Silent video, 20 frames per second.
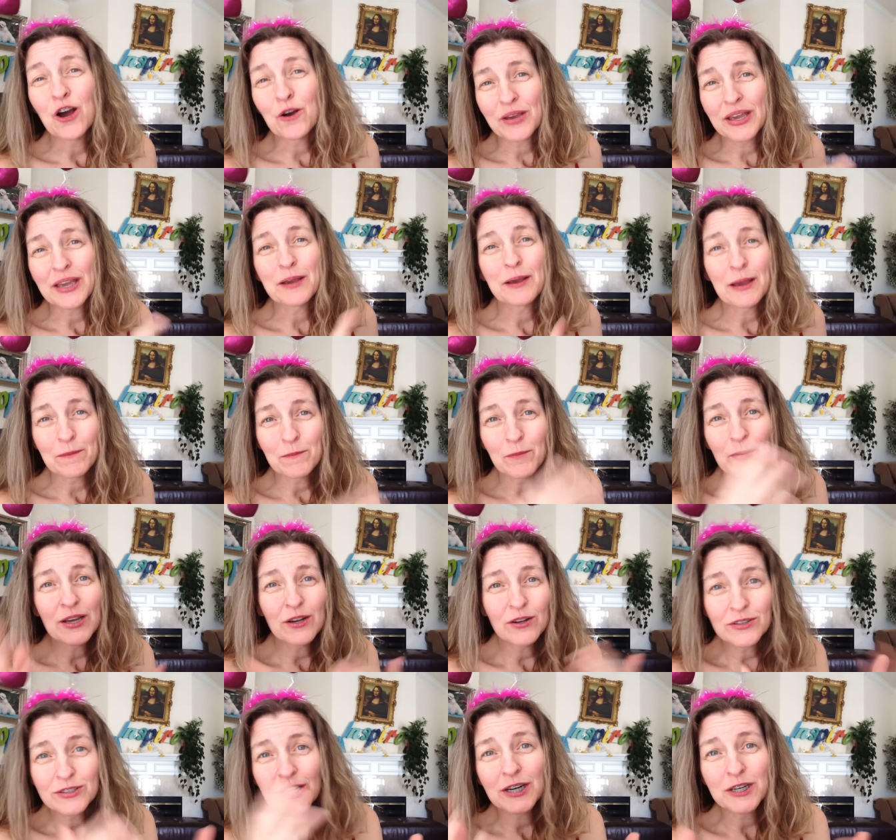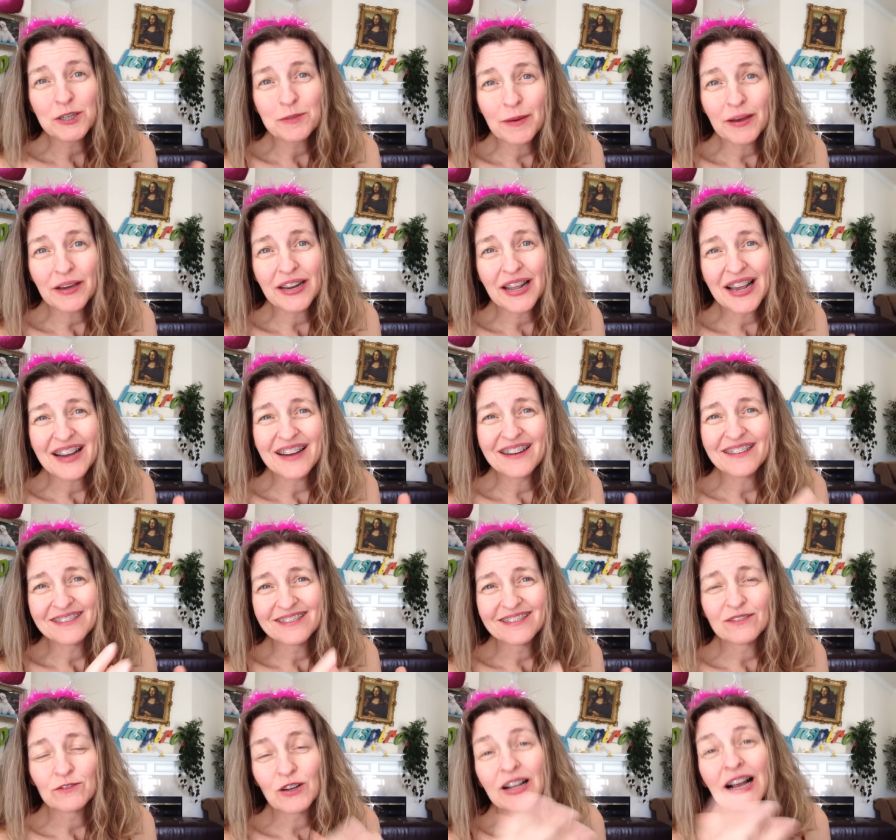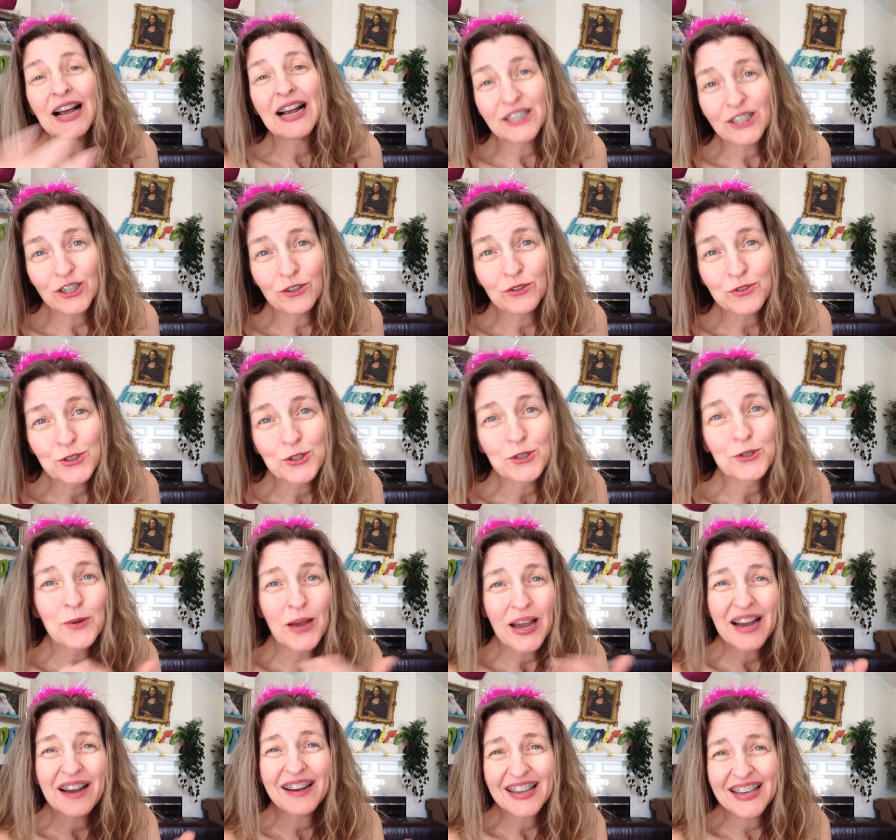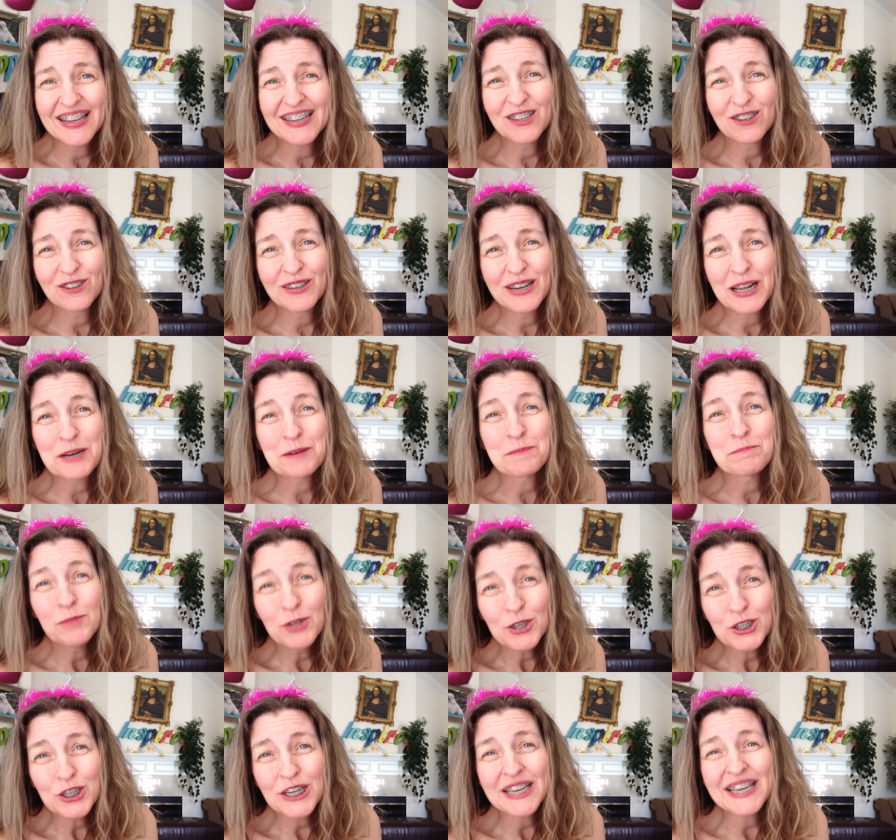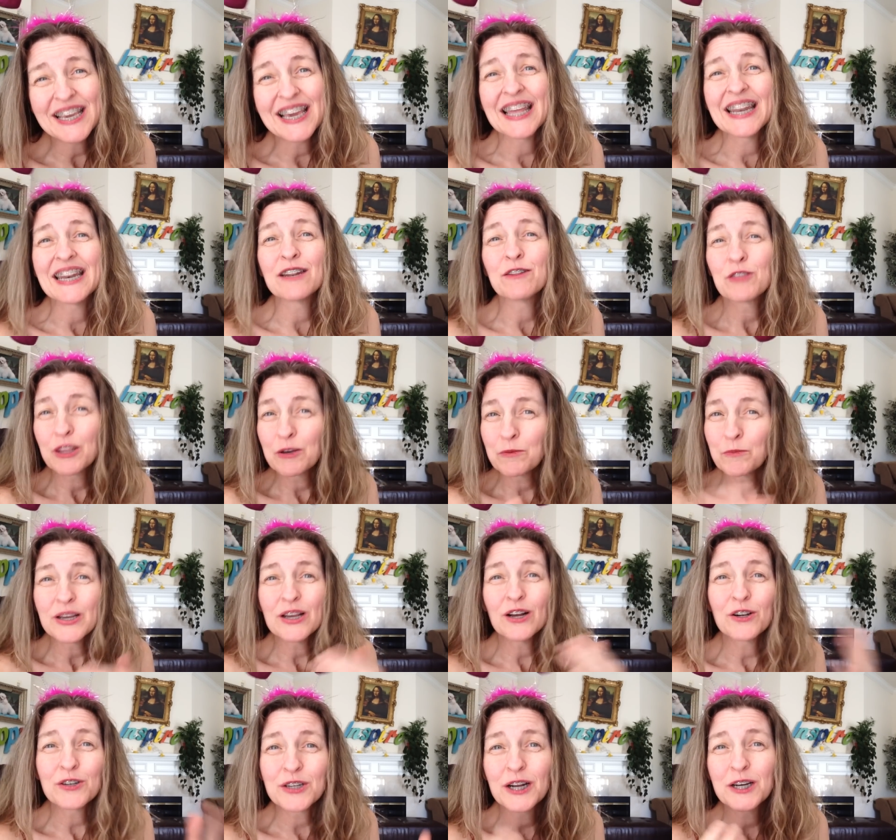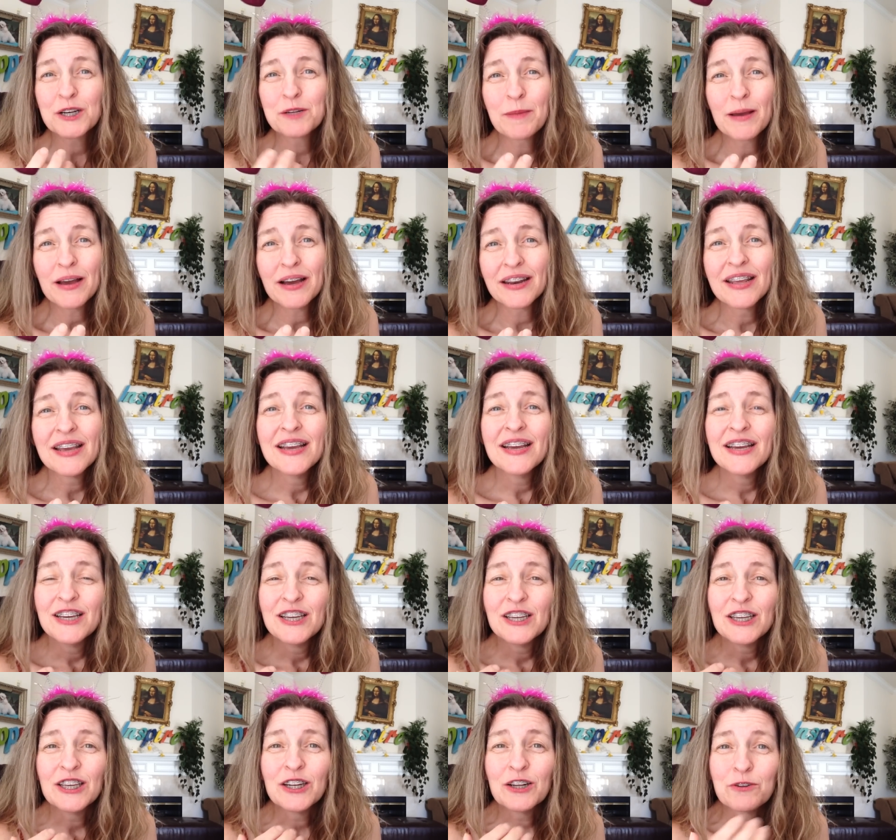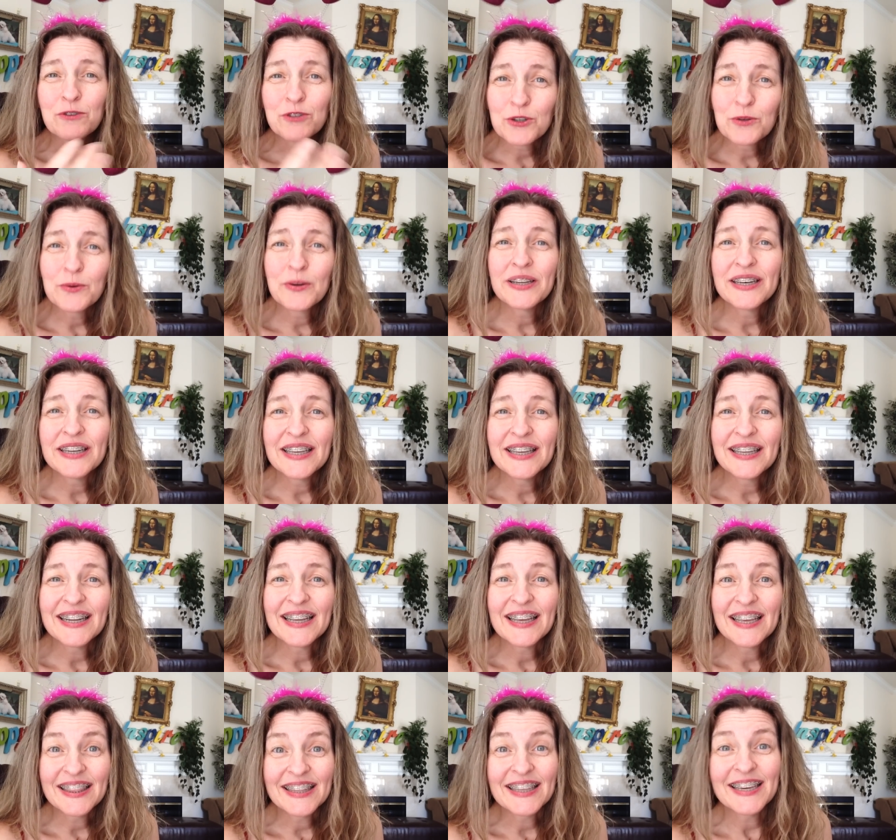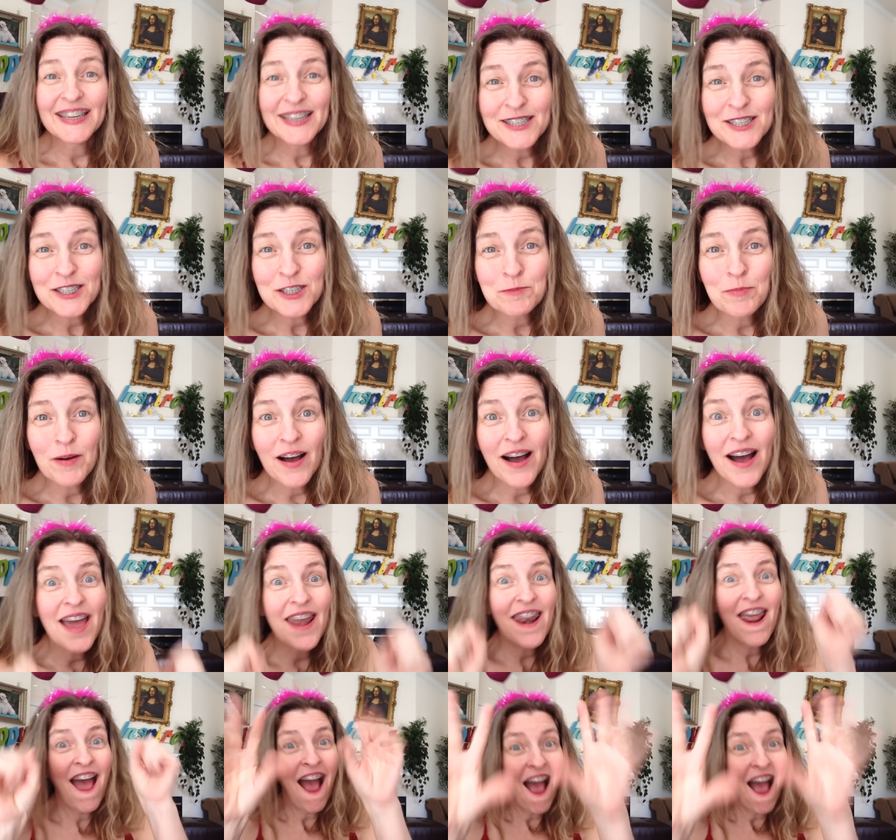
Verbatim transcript: Okay, and we all talked about how, well, I told you how it kind of turned out mushy, and then we all talked about, you know, doing it in the Instapot,